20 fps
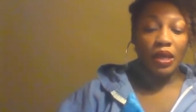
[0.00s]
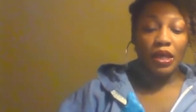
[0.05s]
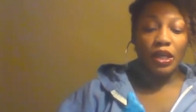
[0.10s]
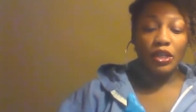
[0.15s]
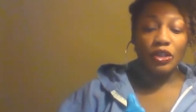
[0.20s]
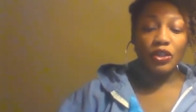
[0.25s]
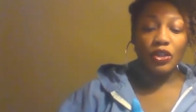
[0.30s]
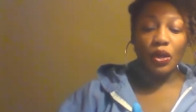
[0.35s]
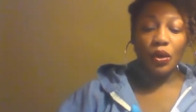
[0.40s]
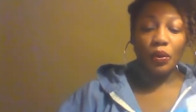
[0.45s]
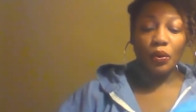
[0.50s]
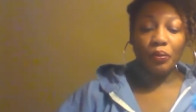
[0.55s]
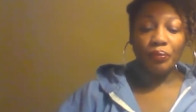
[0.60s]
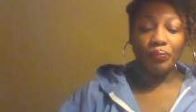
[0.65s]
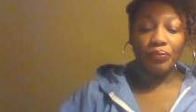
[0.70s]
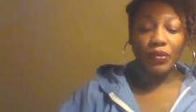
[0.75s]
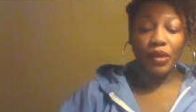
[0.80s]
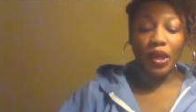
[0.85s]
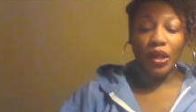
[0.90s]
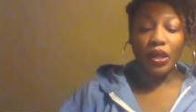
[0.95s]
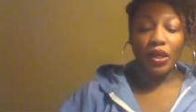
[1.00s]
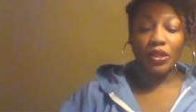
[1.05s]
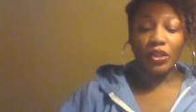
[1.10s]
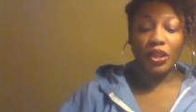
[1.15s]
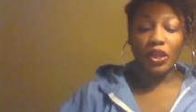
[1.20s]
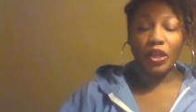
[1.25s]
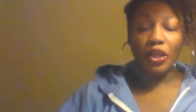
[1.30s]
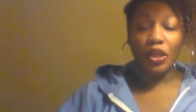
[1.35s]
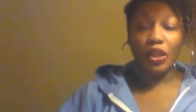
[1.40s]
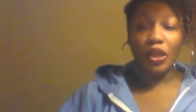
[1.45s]
So,
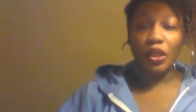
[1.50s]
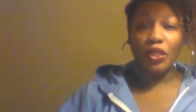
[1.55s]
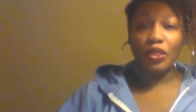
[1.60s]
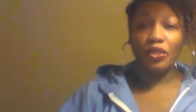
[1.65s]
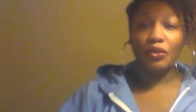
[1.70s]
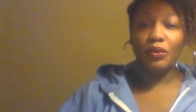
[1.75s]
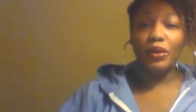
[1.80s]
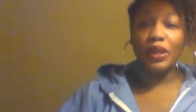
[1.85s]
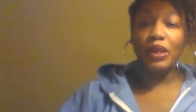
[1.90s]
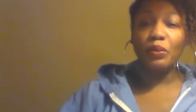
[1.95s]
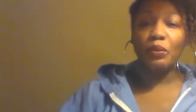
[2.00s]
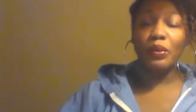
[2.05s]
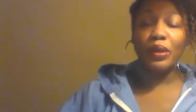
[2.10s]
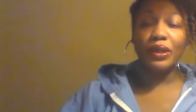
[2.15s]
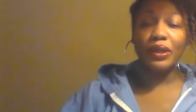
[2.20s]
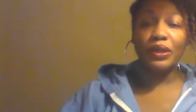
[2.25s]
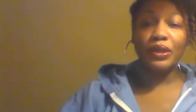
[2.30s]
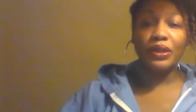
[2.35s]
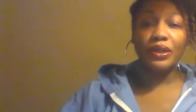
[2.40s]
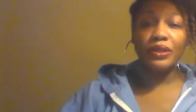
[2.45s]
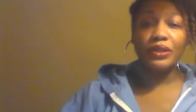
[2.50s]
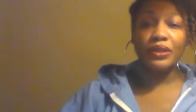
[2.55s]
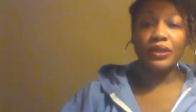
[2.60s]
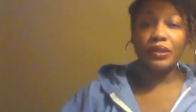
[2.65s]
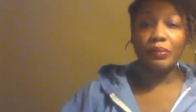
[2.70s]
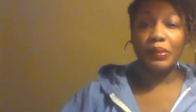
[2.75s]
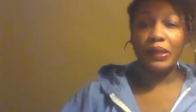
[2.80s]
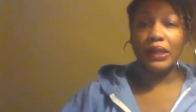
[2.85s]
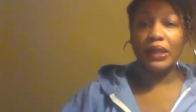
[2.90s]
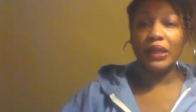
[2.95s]
the three winners
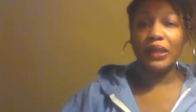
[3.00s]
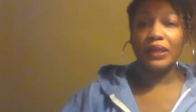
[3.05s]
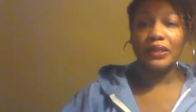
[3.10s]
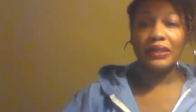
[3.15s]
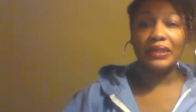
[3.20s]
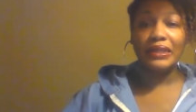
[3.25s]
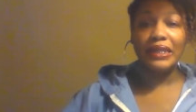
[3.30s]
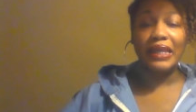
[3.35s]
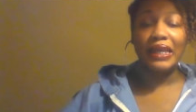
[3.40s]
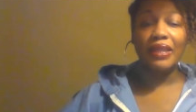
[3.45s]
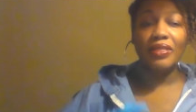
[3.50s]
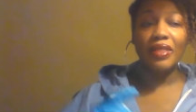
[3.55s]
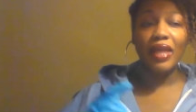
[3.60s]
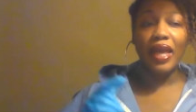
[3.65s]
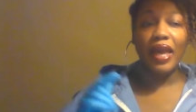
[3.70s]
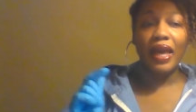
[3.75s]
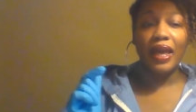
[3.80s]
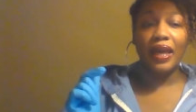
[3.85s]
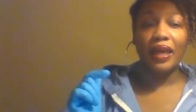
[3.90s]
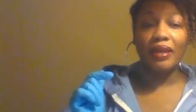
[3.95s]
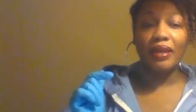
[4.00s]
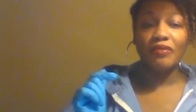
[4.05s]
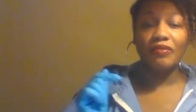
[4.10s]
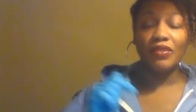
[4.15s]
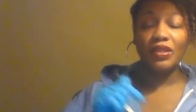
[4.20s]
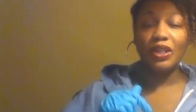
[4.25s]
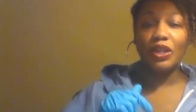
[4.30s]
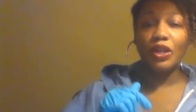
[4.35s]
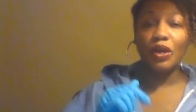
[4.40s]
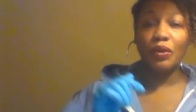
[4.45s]
because in that
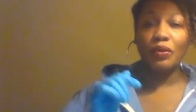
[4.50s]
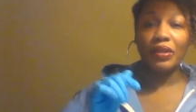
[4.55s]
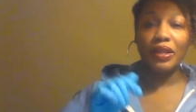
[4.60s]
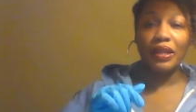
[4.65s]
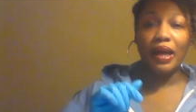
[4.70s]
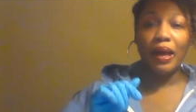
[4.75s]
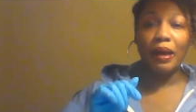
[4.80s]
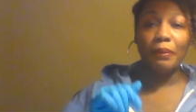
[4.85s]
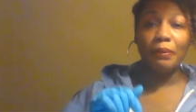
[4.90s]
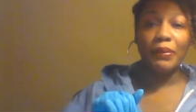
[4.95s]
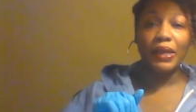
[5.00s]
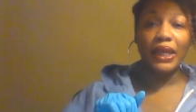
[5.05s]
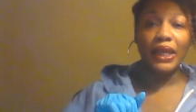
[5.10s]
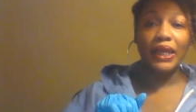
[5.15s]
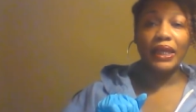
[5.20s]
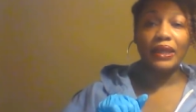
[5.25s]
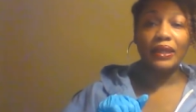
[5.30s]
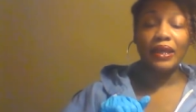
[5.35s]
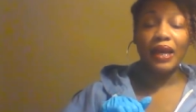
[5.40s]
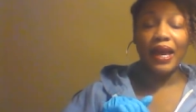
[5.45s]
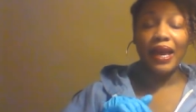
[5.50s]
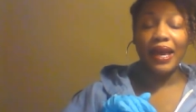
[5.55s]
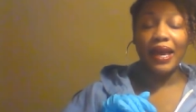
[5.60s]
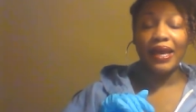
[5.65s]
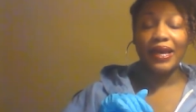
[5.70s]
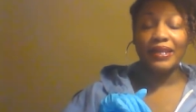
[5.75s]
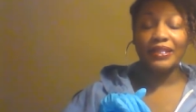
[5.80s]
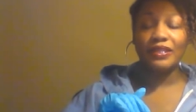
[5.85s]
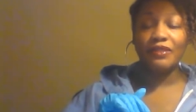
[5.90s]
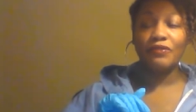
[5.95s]
video that I made, I
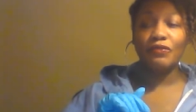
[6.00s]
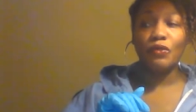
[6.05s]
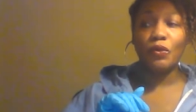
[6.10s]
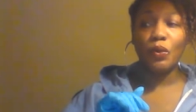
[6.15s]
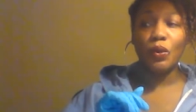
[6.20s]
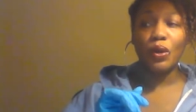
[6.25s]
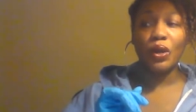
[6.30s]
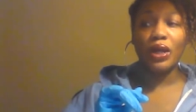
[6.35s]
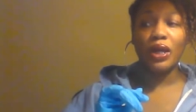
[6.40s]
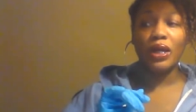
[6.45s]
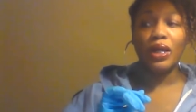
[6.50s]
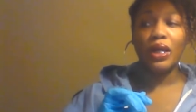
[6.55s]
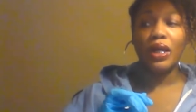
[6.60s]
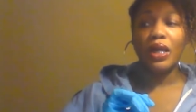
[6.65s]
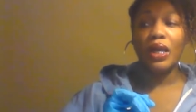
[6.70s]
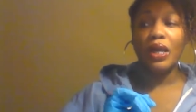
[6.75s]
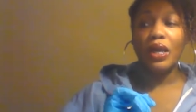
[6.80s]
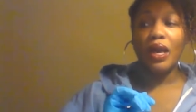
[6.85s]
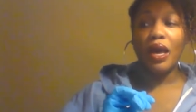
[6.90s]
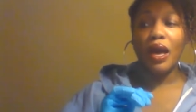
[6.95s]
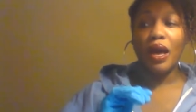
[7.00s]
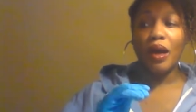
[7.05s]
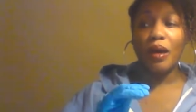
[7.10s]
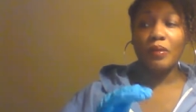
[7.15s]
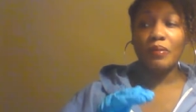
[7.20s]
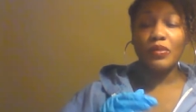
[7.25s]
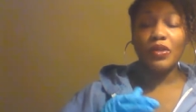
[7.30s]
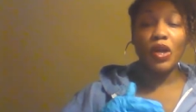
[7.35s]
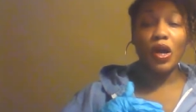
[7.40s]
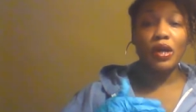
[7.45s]
asked for
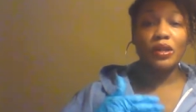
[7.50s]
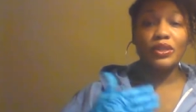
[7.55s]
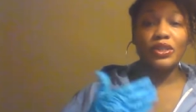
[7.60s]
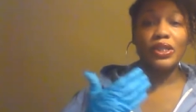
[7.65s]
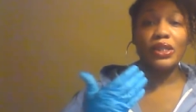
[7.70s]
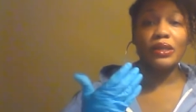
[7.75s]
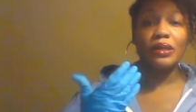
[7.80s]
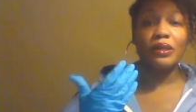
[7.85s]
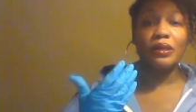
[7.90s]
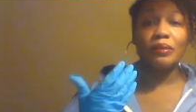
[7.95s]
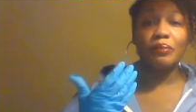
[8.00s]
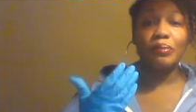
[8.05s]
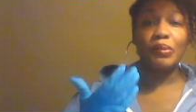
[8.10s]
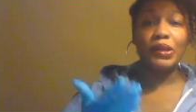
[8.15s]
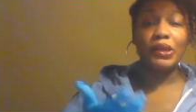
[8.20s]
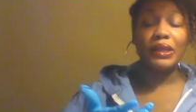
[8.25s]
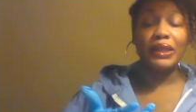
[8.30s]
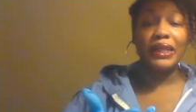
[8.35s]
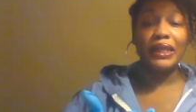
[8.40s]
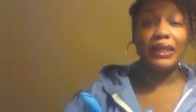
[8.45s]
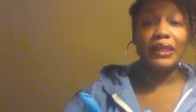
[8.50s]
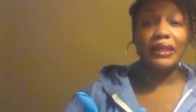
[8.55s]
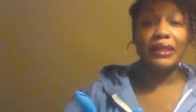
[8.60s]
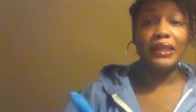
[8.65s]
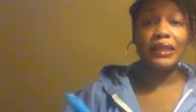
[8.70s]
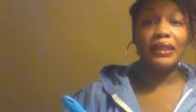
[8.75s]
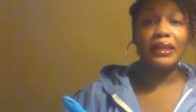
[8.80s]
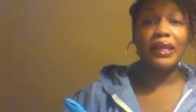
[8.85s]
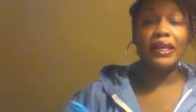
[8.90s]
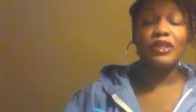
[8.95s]
um, y'all to put in
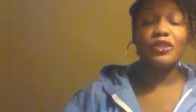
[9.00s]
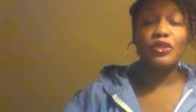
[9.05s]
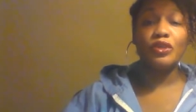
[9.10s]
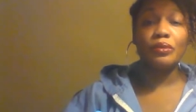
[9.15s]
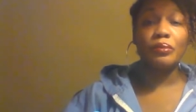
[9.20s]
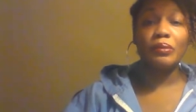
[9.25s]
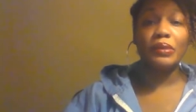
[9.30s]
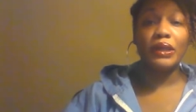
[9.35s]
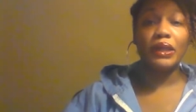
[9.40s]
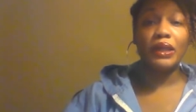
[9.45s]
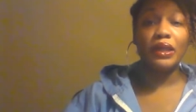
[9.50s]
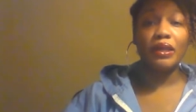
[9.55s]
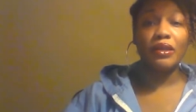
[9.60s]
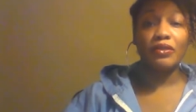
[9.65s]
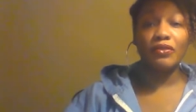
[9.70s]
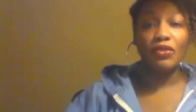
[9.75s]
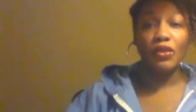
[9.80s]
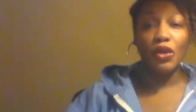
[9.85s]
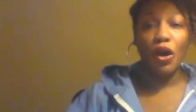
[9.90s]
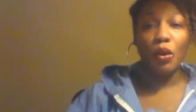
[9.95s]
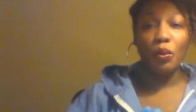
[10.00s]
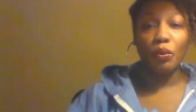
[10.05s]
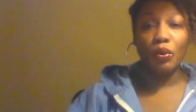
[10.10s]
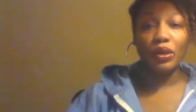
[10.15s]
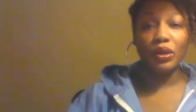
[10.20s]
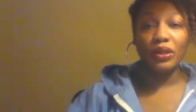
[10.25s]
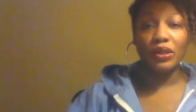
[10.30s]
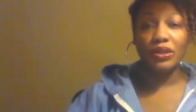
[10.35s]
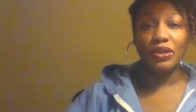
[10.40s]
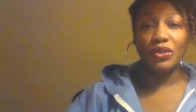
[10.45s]
enter me if y'all
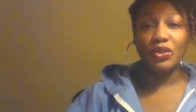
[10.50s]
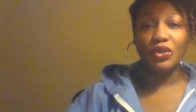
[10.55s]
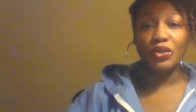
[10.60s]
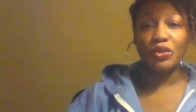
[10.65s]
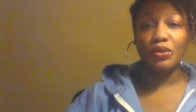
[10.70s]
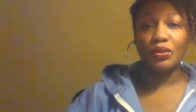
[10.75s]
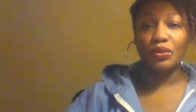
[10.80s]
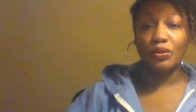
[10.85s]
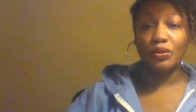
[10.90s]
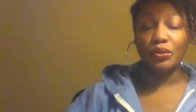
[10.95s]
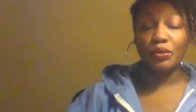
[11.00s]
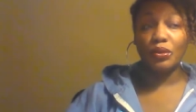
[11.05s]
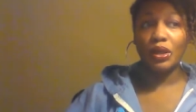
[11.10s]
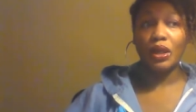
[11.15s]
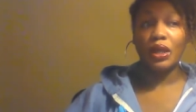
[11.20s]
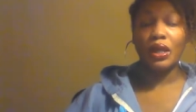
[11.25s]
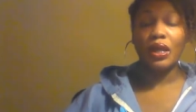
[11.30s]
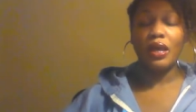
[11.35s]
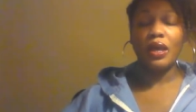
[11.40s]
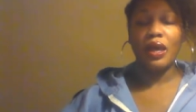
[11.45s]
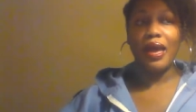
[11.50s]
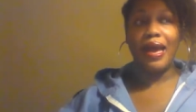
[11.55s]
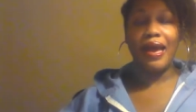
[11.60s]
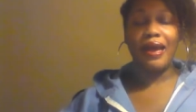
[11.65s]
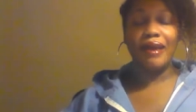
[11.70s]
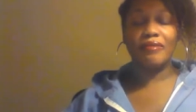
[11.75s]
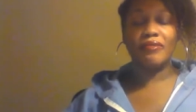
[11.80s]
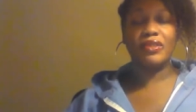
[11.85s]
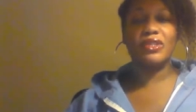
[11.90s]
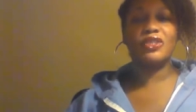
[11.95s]
wanted to
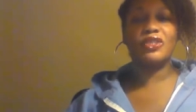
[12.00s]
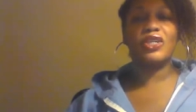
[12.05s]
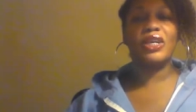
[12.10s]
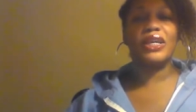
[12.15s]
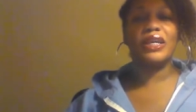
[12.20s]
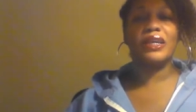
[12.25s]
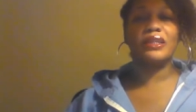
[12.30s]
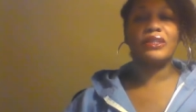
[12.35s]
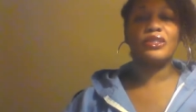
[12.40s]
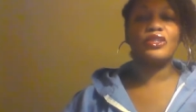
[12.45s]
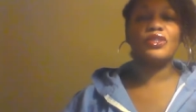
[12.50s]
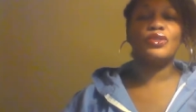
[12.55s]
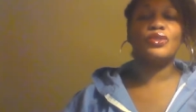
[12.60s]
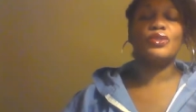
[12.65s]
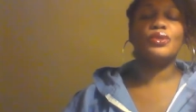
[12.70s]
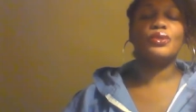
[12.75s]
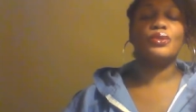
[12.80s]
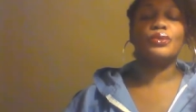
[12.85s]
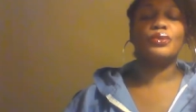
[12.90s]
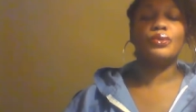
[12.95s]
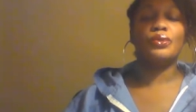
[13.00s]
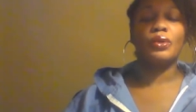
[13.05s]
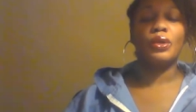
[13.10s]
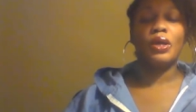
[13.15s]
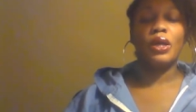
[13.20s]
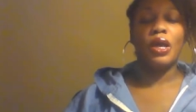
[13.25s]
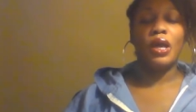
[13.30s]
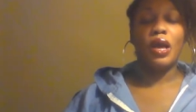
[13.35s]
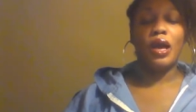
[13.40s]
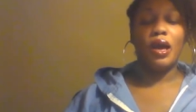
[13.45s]
have the chance to
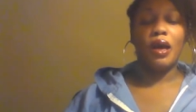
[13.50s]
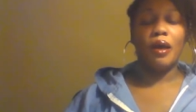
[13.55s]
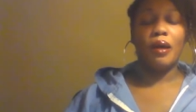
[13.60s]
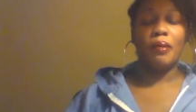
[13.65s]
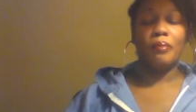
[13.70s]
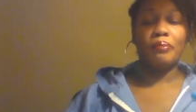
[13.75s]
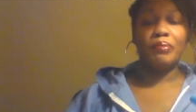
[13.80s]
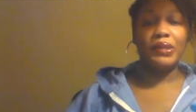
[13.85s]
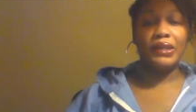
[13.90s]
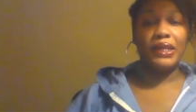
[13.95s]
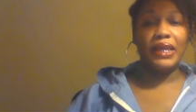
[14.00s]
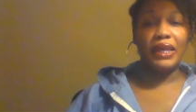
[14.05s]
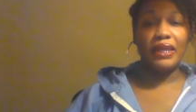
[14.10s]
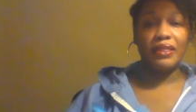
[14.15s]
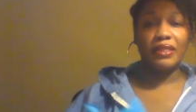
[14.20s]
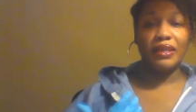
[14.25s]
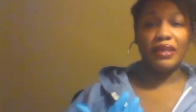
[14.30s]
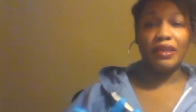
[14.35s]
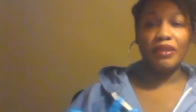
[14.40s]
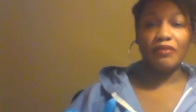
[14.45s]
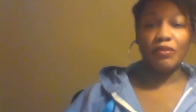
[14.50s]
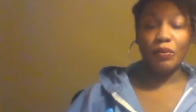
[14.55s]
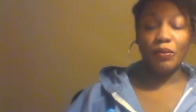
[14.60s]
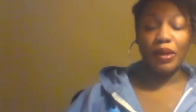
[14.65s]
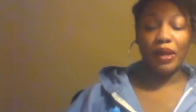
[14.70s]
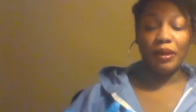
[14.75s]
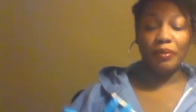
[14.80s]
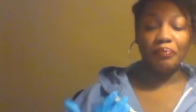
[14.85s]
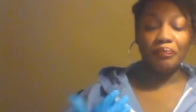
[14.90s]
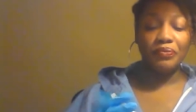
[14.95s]
um, be in the
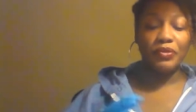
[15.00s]
giveaway.